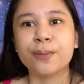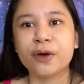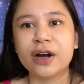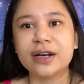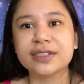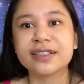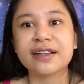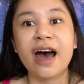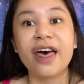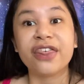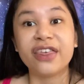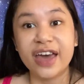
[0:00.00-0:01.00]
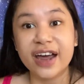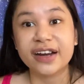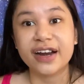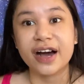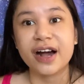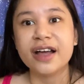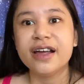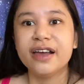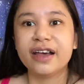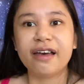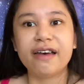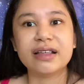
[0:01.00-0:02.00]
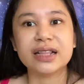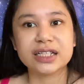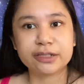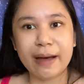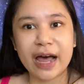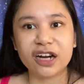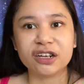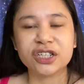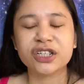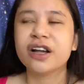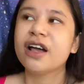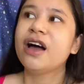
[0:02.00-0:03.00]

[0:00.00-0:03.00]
pronounced hacienda in the Spanish.